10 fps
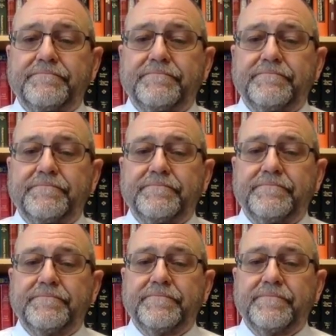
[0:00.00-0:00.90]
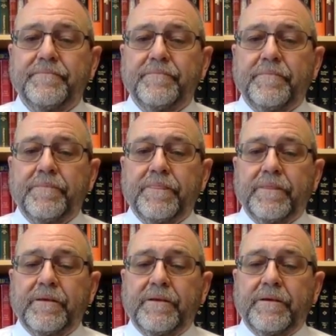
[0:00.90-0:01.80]

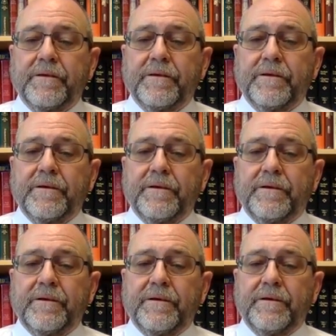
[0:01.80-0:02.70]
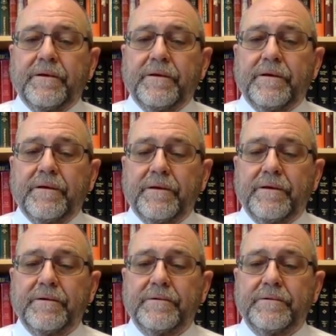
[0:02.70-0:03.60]

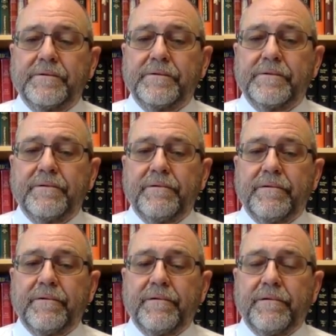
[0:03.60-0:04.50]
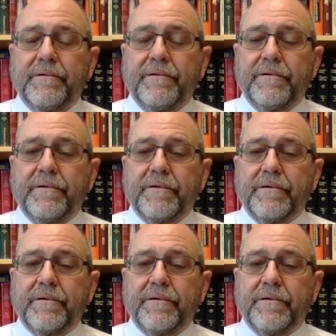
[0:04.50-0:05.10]
Nobody speaks.